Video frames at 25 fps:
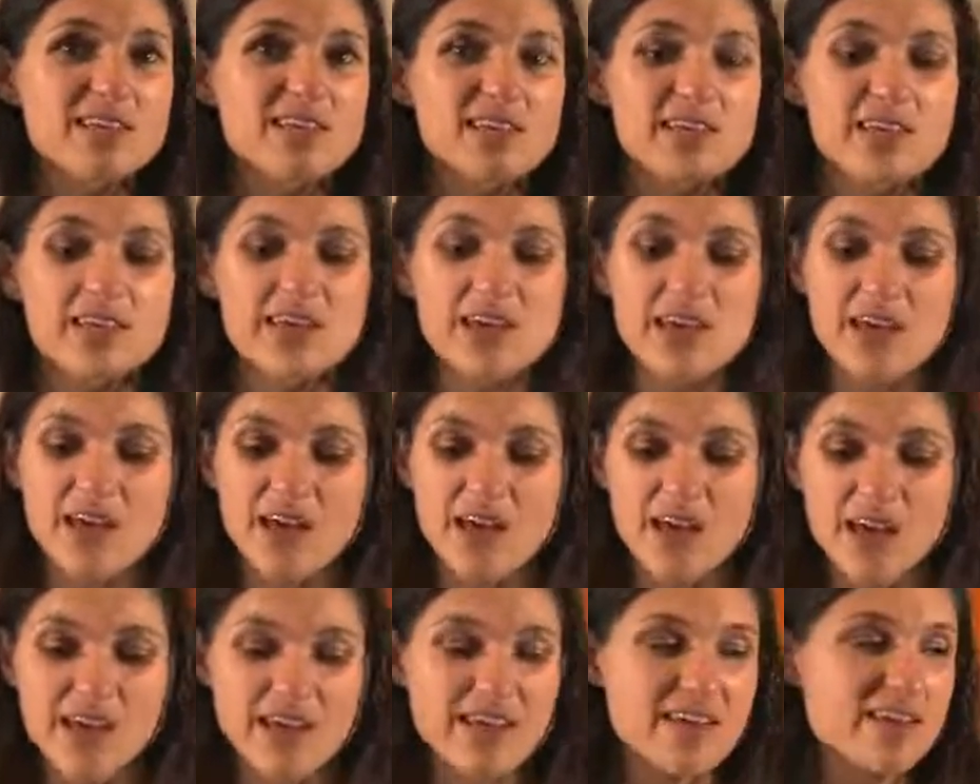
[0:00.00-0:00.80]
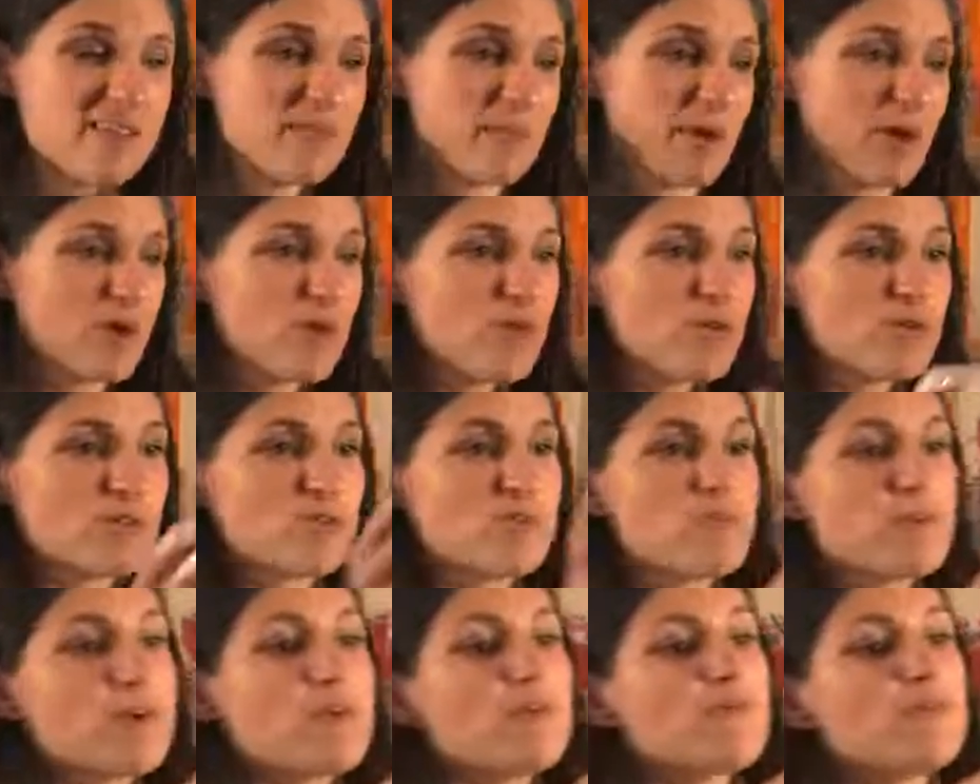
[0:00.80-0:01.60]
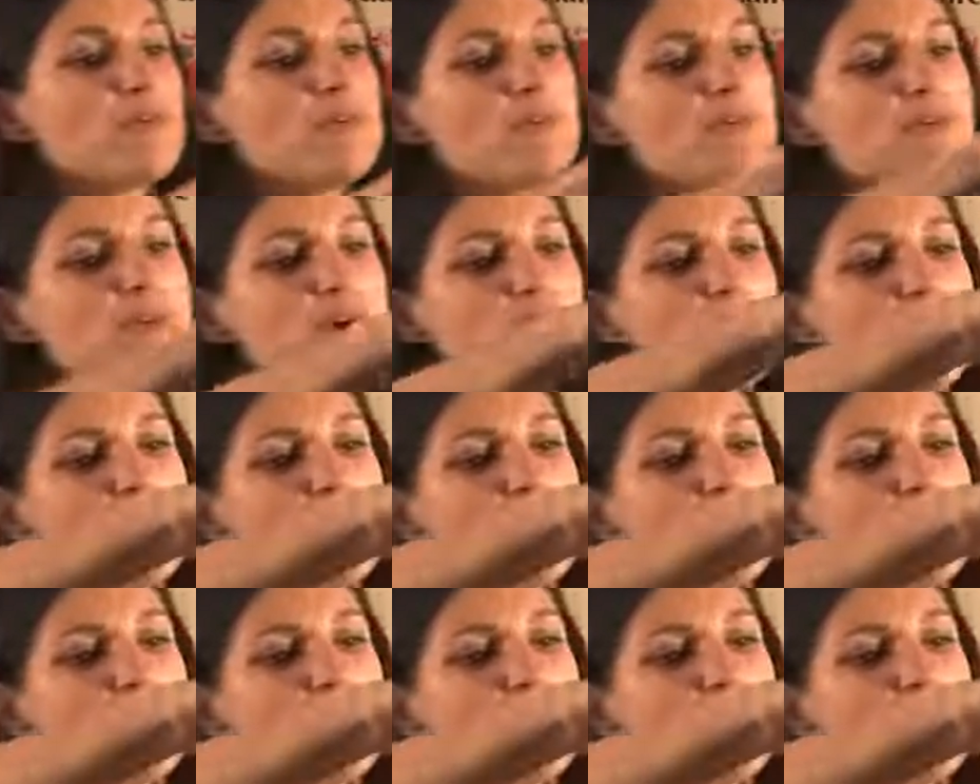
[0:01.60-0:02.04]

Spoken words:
here. Here's my cooked beetroot,